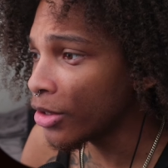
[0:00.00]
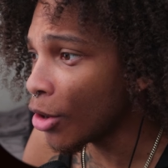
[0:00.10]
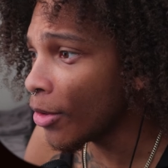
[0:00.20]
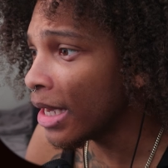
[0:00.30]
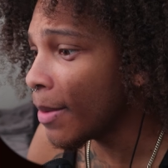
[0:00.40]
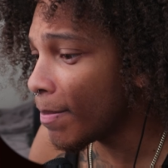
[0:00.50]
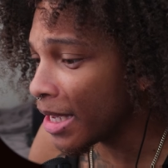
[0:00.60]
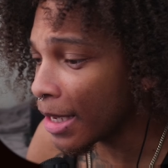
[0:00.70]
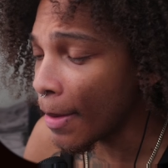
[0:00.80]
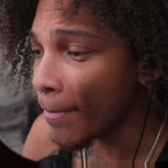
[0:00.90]
Go ahead,
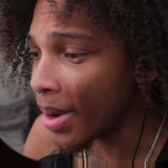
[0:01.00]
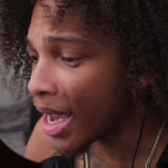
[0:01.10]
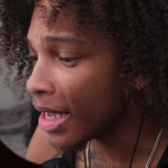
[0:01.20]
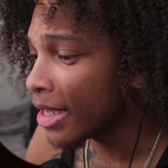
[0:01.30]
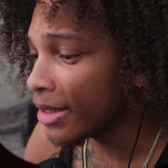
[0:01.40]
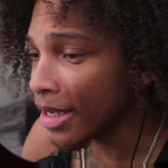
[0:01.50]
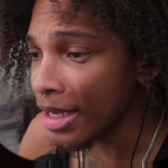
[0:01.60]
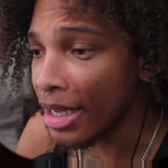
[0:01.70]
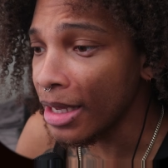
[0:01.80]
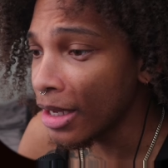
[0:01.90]
be a bot
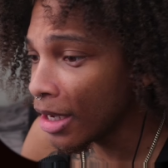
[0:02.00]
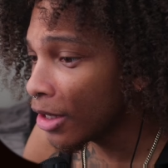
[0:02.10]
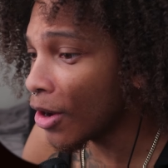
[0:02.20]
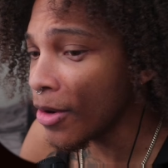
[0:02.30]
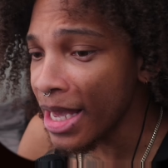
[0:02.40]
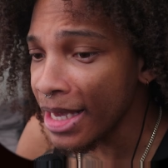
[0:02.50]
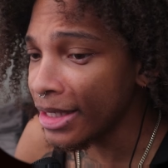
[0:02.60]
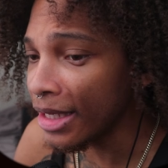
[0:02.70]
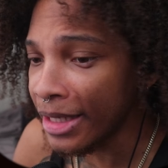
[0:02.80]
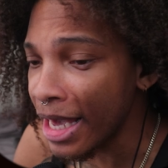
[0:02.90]
then. Go
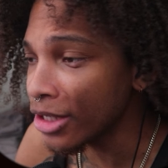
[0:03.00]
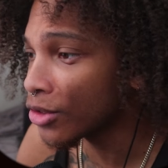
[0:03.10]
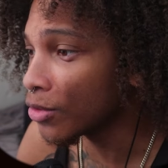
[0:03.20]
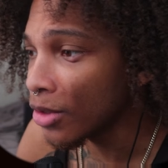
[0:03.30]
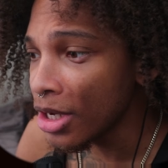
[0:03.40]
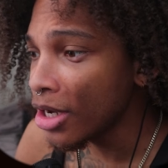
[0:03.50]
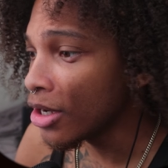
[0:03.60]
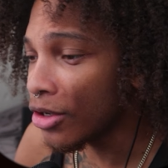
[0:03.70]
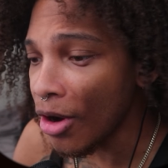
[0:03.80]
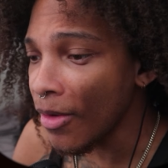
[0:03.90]
ahead, get canceled.
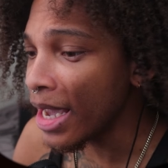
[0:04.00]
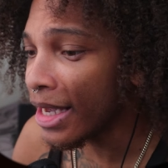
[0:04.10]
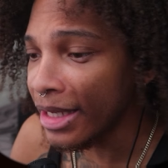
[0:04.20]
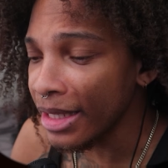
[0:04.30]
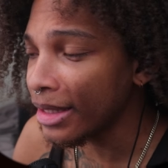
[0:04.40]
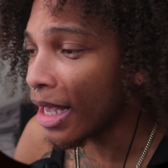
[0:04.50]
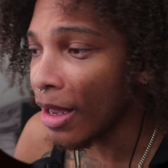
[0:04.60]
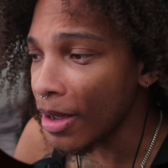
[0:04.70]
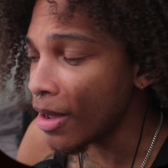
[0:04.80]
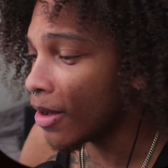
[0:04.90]
Go ahead, get
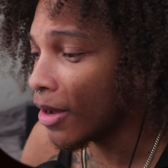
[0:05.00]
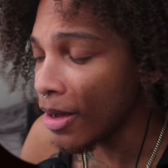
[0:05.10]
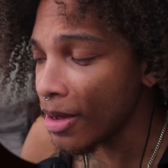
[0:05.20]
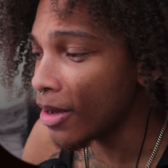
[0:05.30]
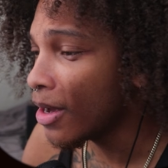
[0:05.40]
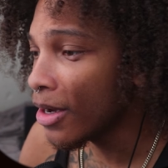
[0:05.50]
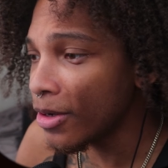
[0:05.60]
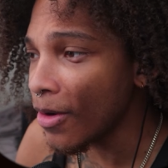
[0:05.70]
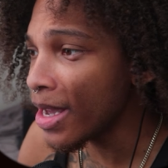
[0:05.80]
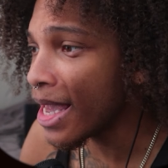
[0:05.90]
that uh, uh.
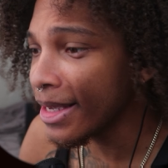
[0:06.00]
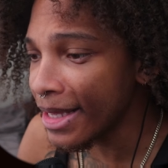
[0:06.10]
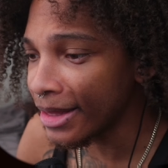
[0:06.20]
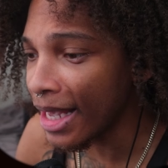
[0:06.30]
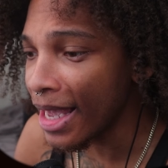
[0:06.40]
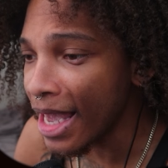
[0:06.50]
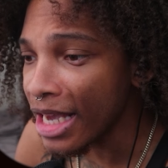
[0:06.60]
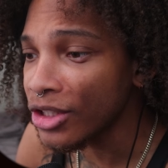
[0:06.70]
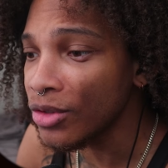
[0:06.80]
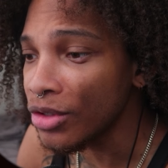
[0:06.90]
Go ahead, get that
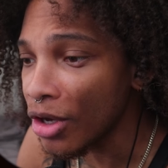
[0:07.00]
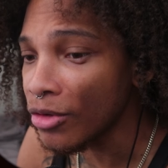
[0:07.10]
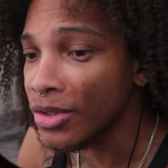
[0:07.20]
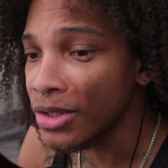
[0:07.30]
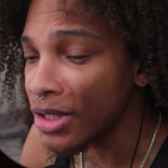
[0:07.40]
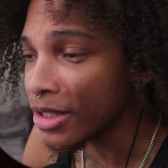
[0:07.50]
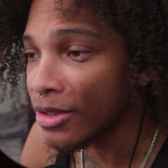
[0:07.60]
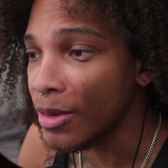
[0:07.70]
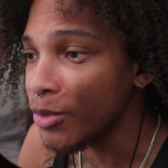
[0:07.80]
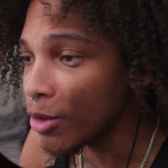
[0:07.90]
X through your
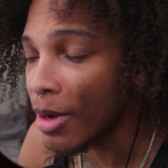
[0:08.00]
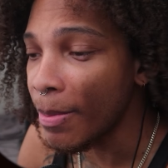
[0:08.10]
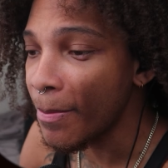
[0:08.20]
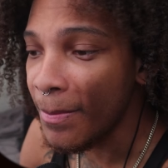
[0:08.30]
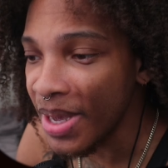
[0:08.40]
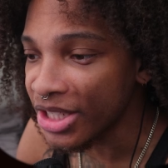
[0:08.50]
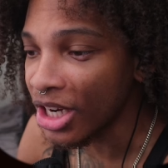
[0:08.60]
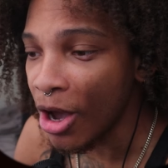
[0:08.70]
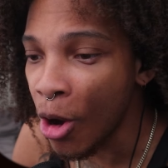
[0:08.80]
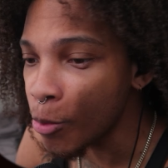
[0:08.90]
system. You a bitch,
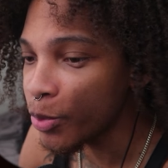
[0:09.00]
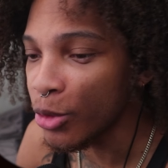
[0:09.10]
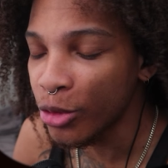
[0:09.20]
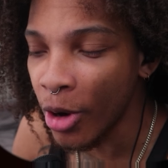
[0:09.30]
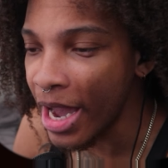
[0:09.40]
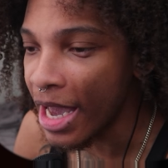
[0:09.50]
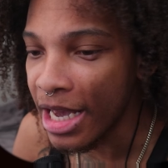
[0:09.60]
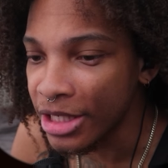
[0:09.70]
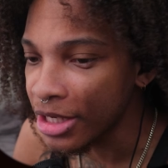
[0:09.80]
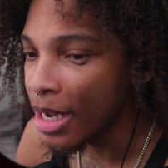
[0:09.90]
and I hope you
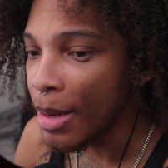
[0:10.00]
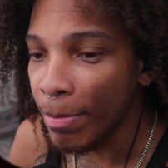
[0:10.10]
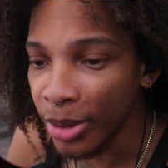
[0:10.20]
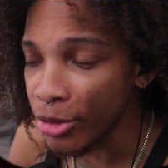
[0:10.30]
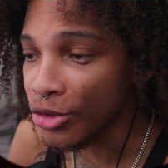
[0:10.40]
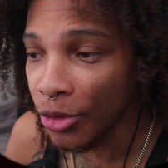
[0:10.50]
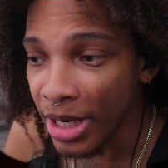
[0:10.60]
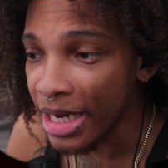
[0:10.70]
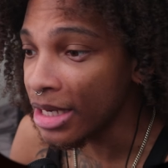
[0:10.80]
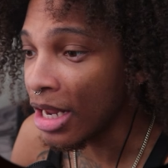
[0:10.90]
crash. Blue
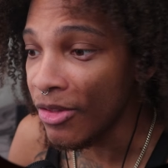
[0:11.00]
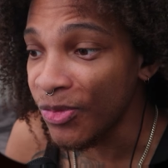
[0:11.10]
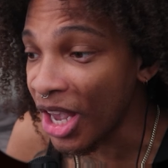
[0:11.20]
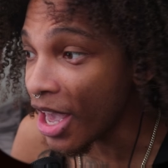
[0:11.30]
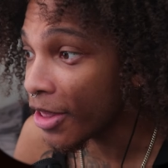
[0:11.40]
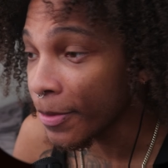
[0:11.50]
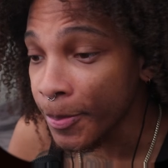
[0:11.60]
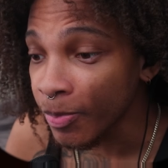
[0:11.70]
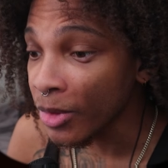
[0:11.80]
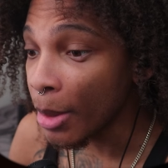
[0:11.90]
screen to death.
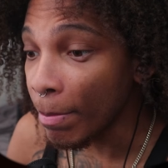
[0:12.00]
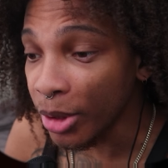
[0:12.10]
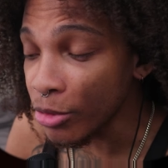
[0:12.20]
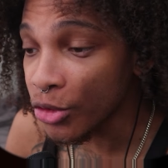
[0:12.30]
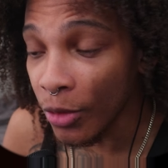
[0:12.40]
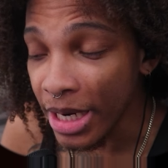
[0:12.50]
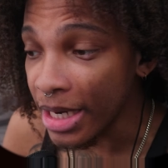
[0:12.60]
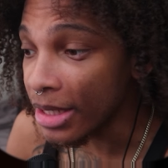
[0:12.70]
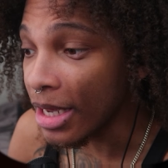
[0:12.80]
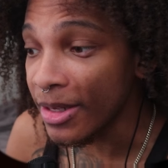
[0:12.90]
Blue
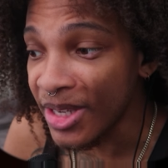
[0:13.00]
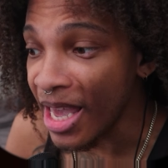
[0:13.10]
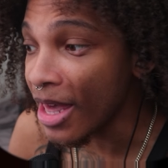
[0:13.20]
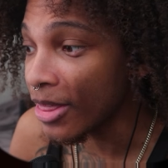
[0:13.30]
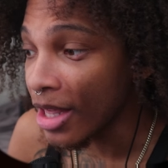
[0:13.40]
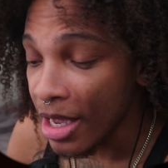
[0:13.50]
screen to death.